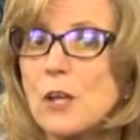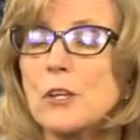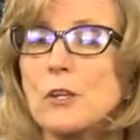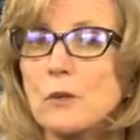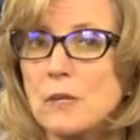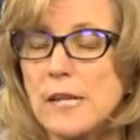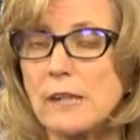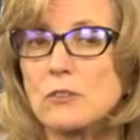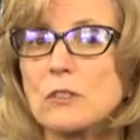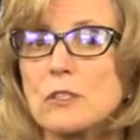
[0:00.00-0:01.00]
you can
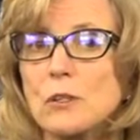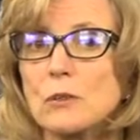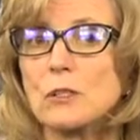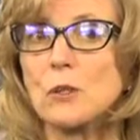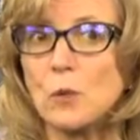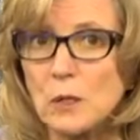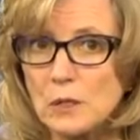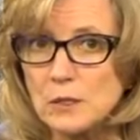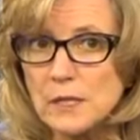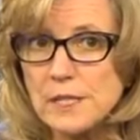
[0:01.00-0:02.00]
actually go to
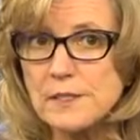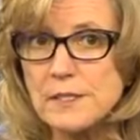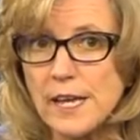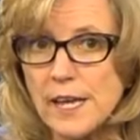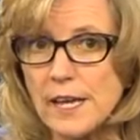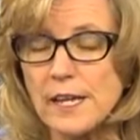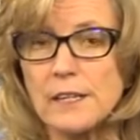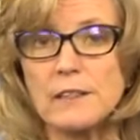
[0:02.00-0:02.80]
court and say,